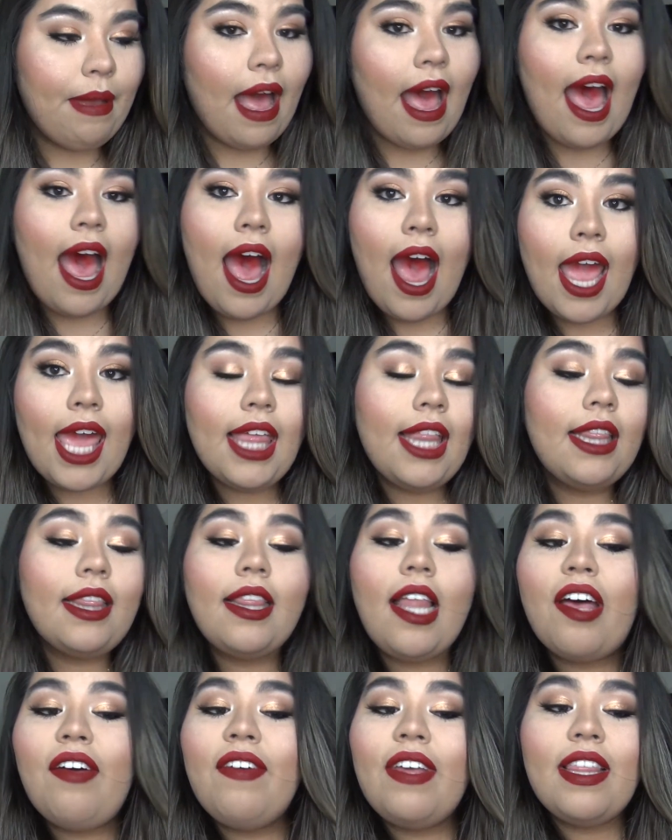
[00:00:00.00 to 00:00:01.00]
but I
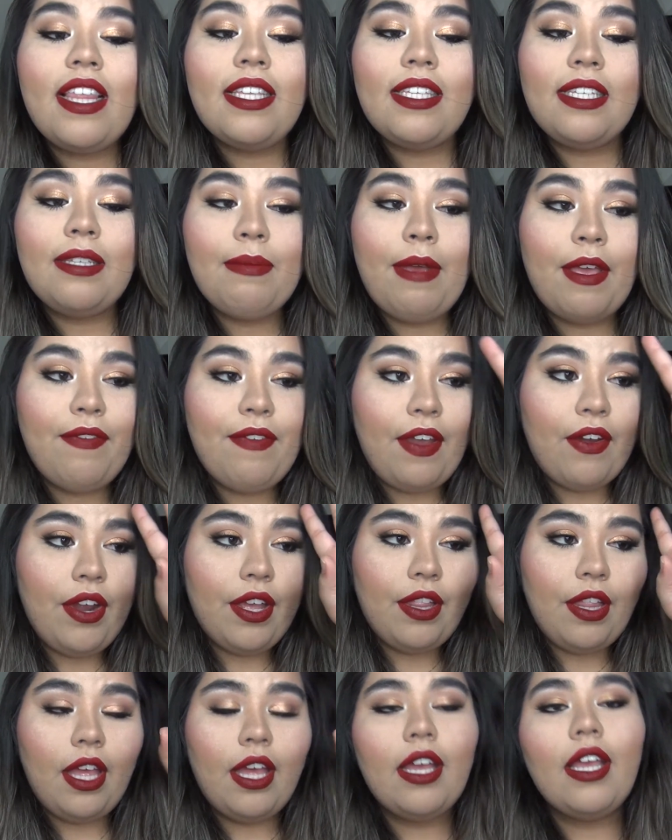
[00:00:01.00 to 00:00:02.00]
love it. This is my
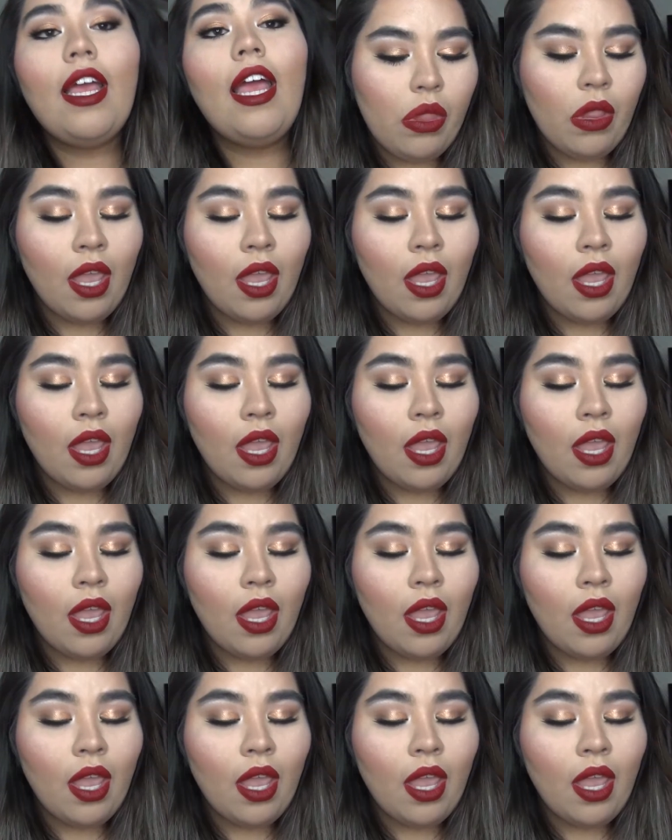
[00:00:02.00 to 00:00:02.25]
favorite look.